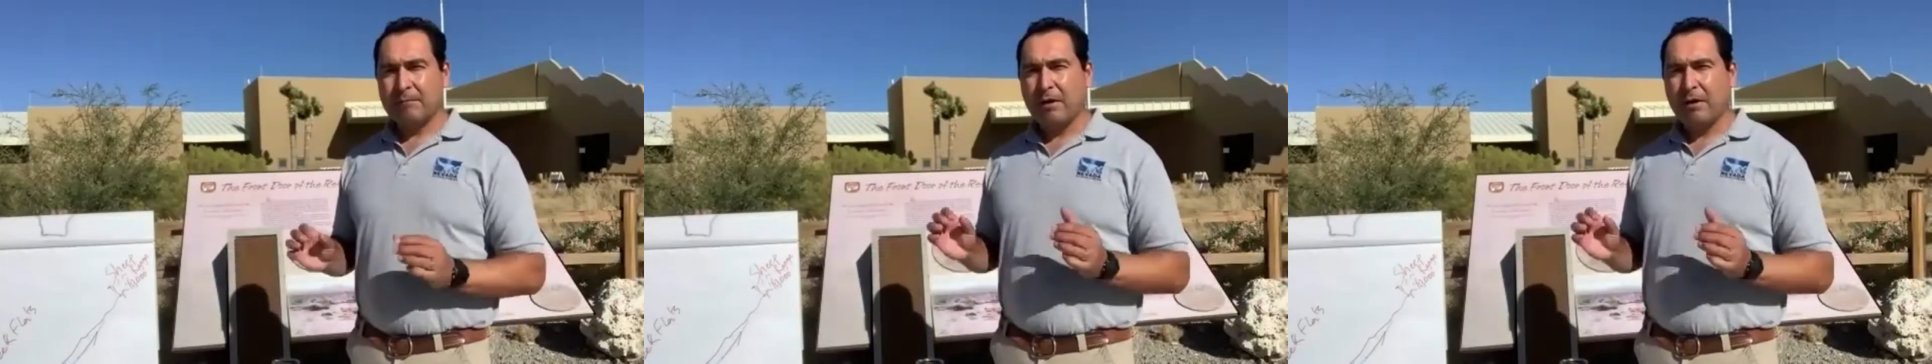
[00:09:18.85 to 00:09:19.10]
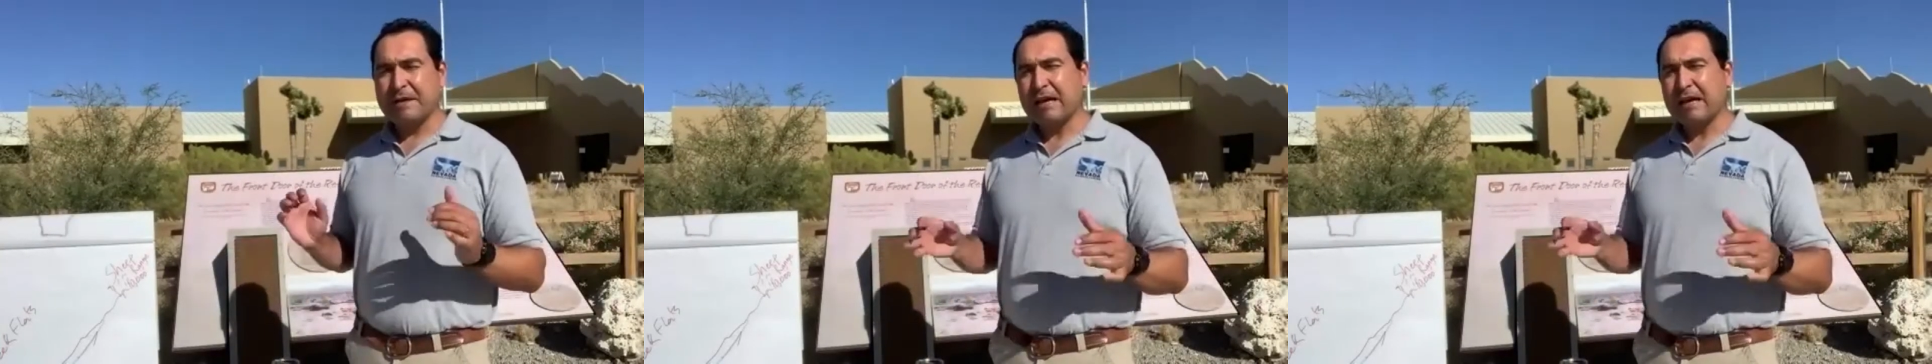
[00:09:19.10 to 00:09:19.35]

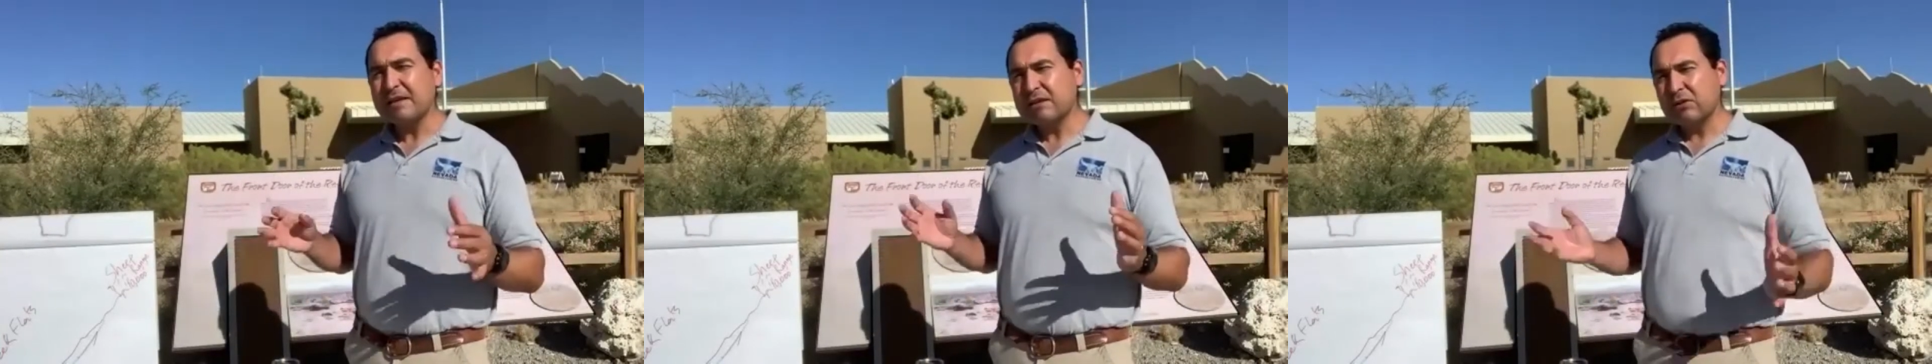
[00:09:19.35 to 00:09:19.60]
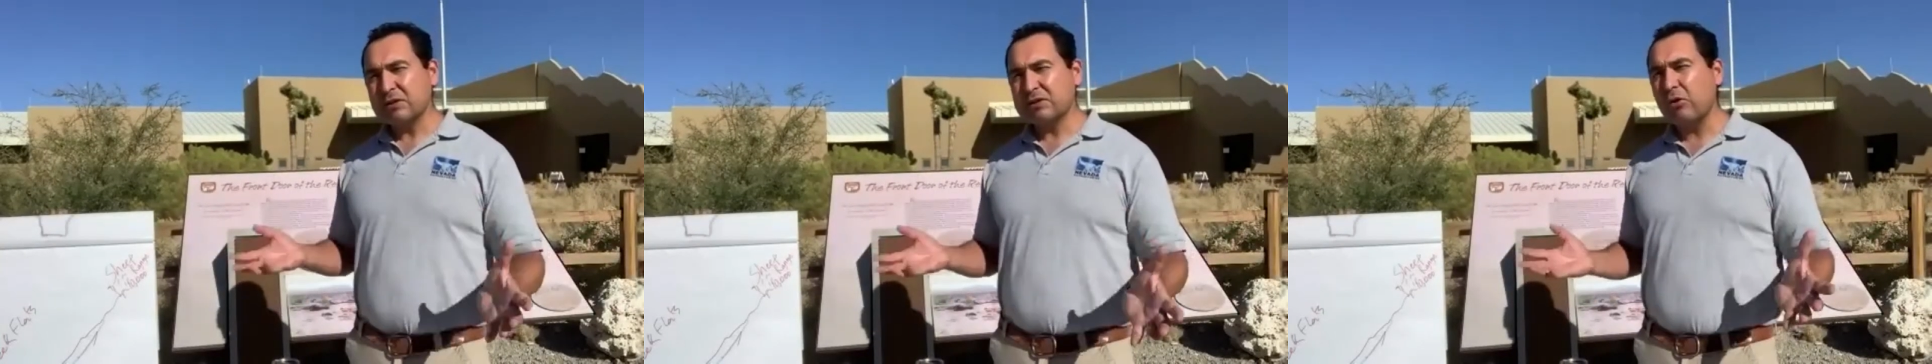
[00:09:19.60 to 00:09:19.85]
But because they
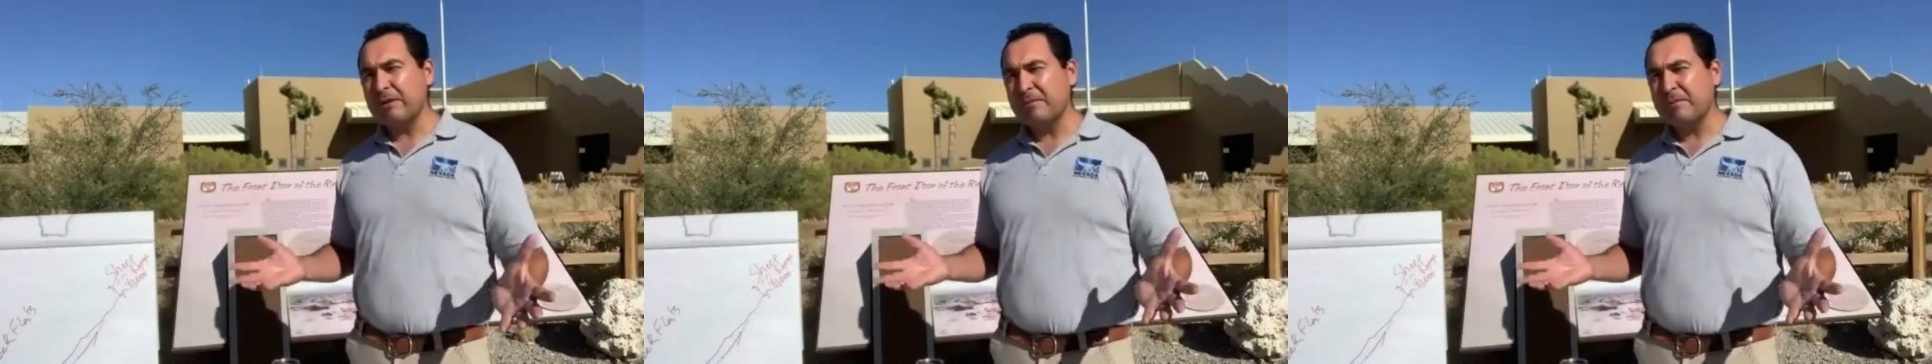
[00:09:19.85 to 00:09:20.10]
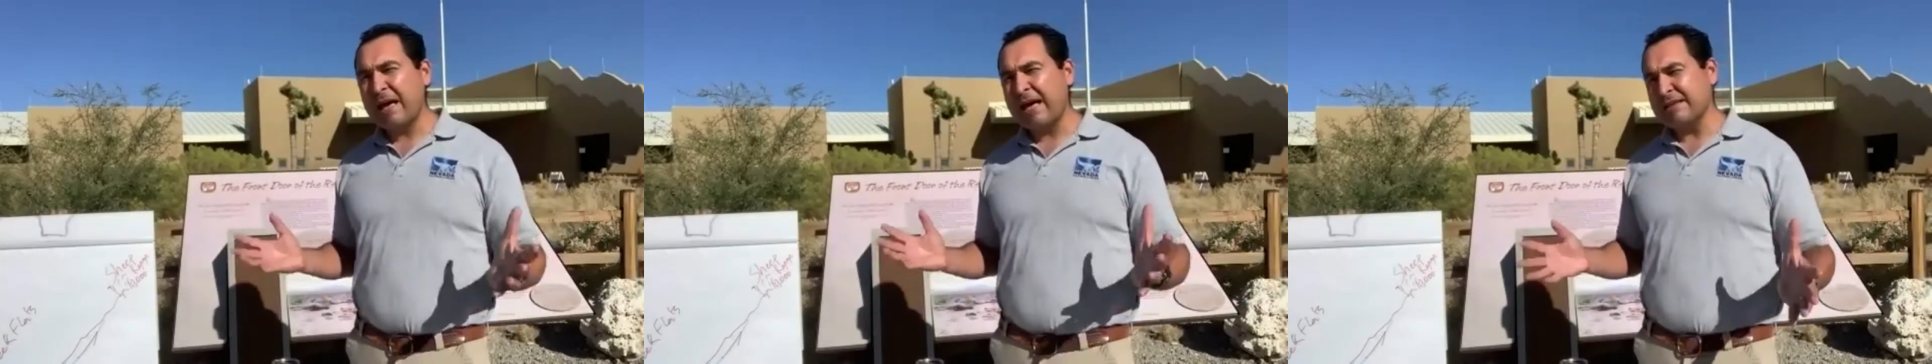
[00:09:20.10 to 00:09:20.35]
were so
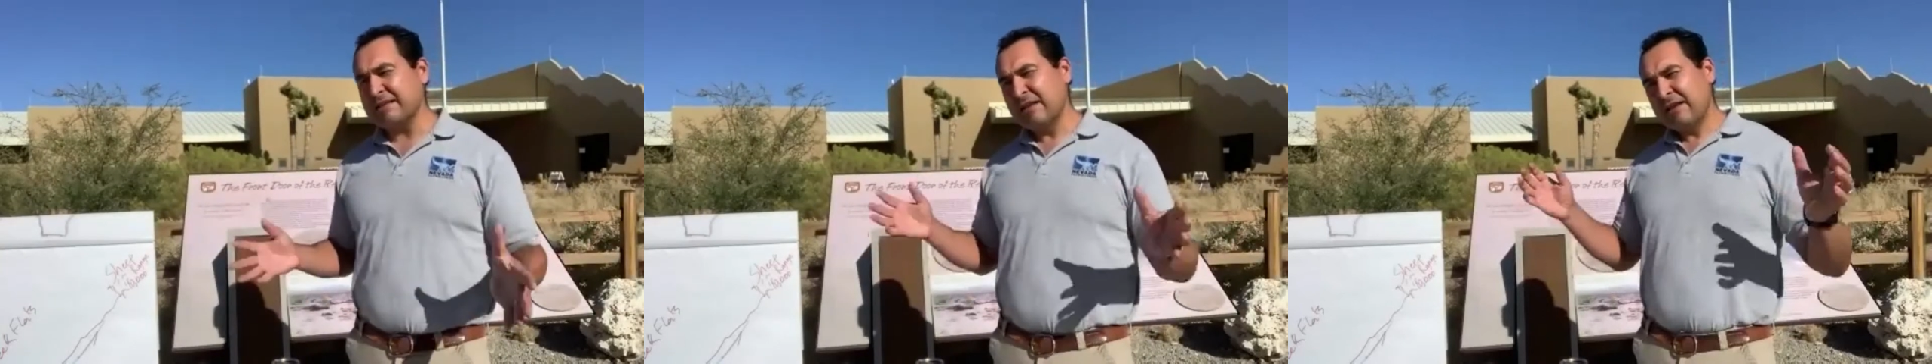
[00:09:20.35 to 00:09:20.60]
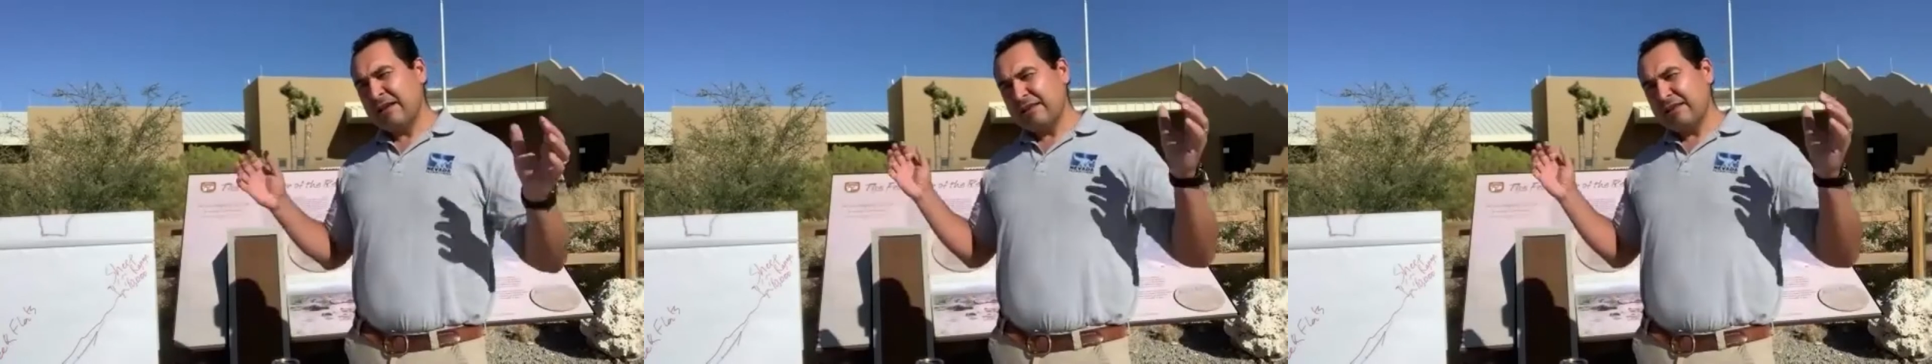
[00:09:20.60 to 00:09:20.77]
immense,